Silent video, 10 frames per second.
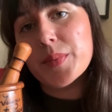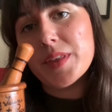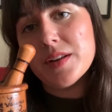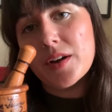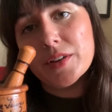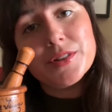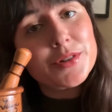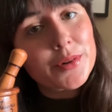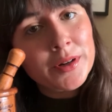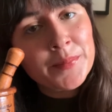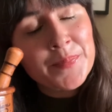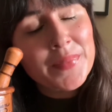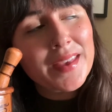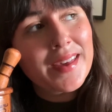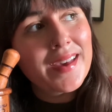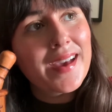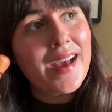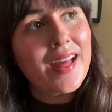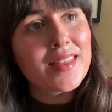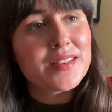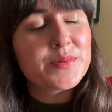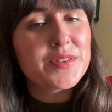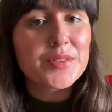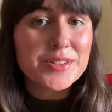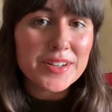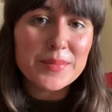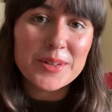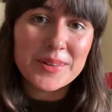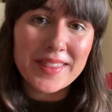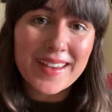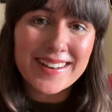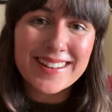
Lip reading: the dollar store, and that's my first time doing that.